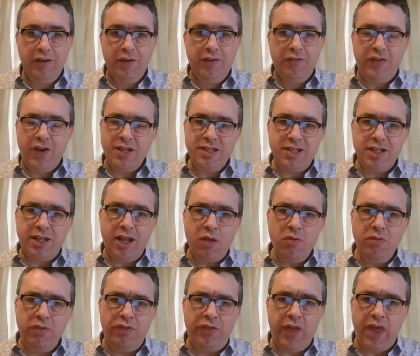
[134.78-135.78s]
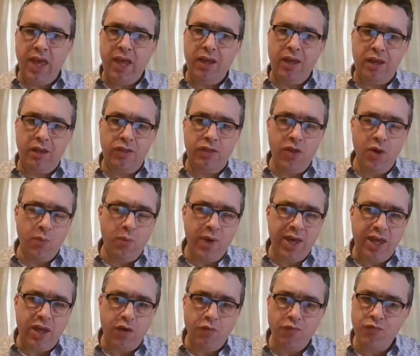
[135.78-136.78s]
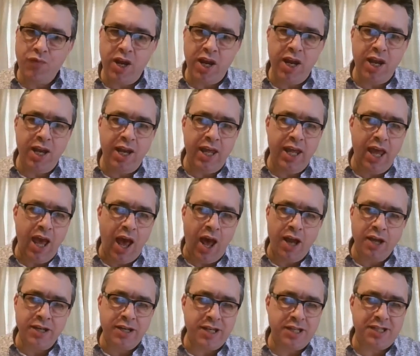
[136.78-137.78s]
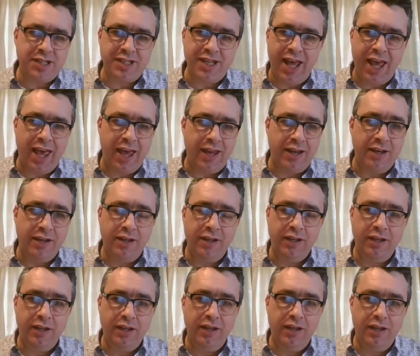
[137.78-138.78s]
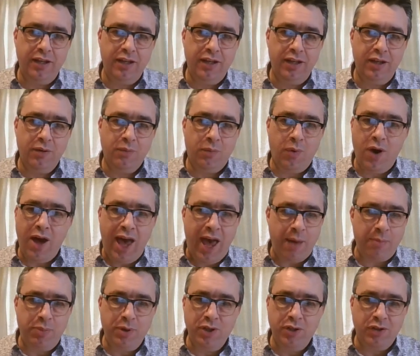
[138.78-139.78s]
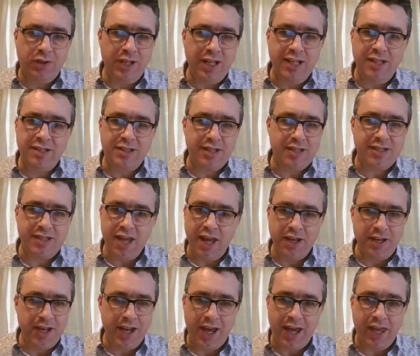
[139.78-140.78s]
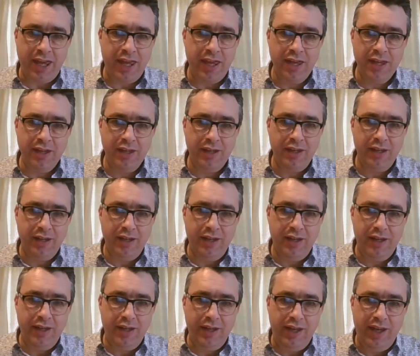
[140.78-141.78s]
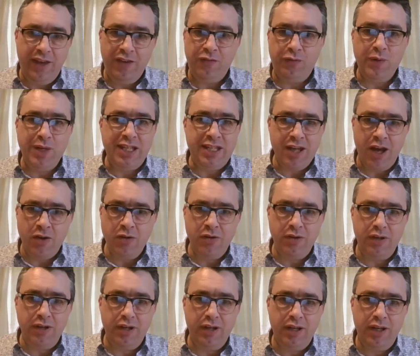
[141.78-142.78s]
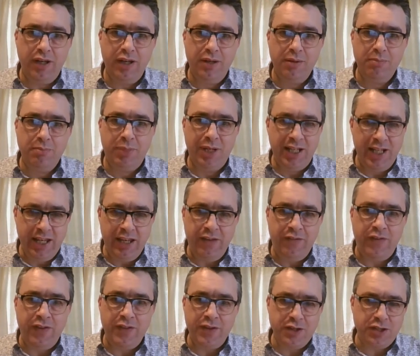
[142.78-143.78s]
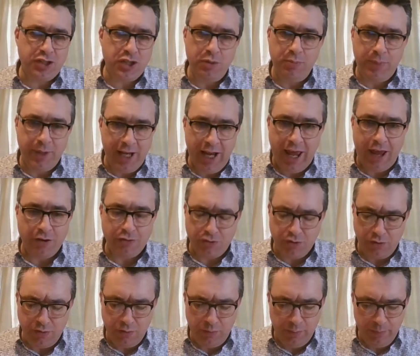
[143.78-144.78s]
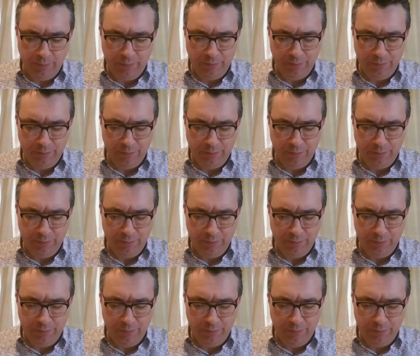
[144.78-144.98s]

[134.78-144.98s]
Friends, I don't think that we can really understand what happened on Easter Sunday if we don't believe in the supernatural.